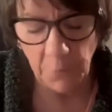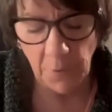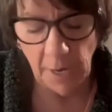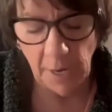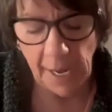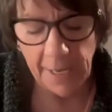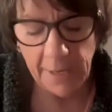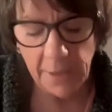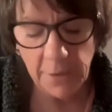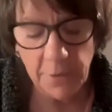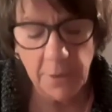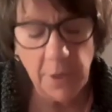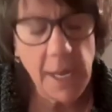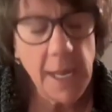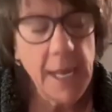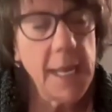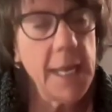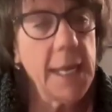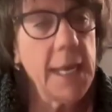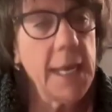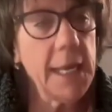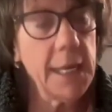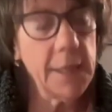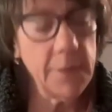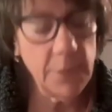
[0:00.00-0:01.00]
Reier
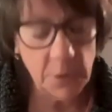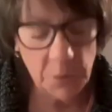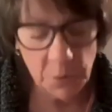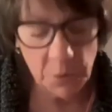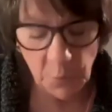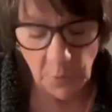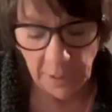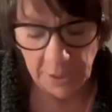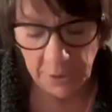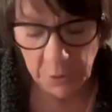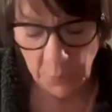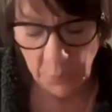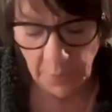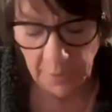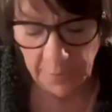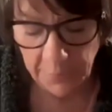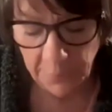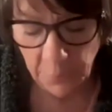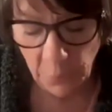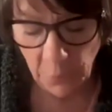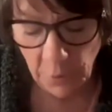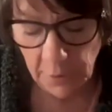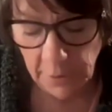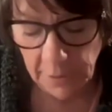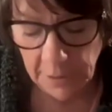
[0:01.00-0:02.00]
in the
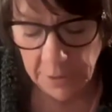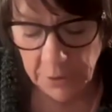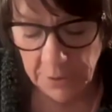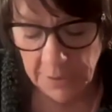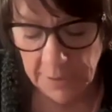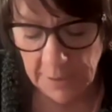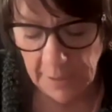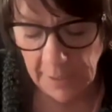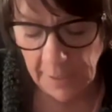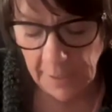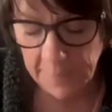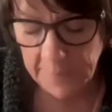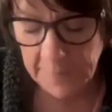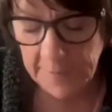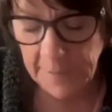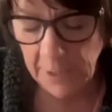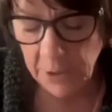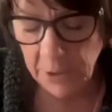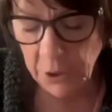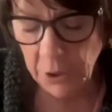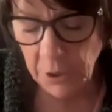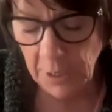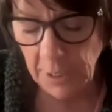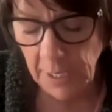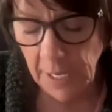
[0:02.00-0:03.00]
2024 legislative
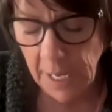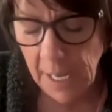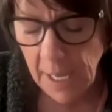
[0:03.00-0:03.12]
session,